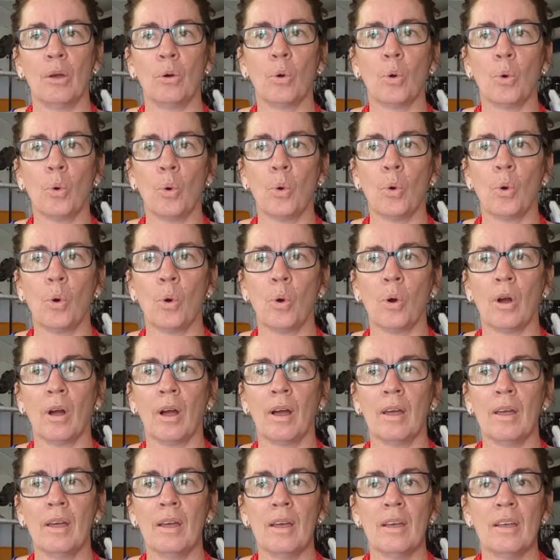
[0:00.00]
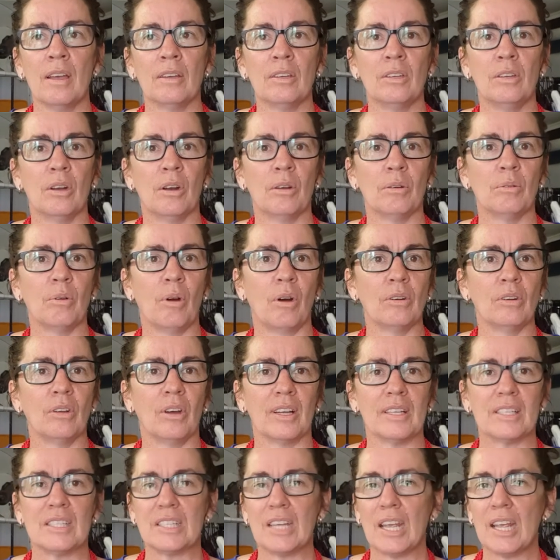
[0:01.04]
or, you know,
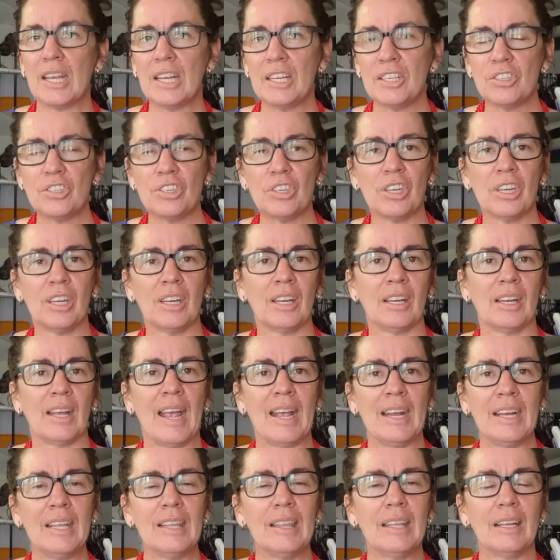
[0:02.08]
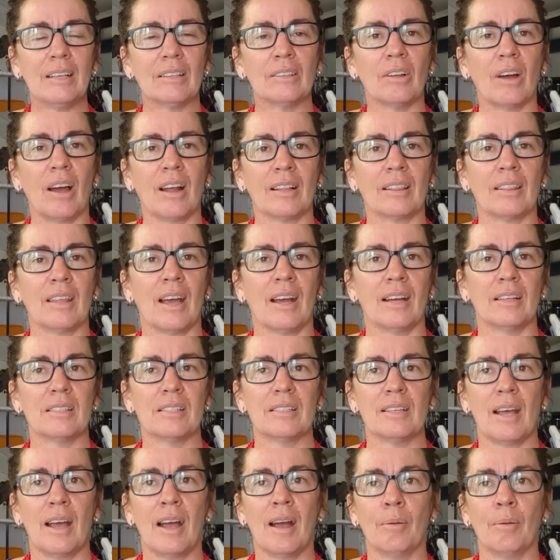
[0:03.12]
online teaching, anything like that,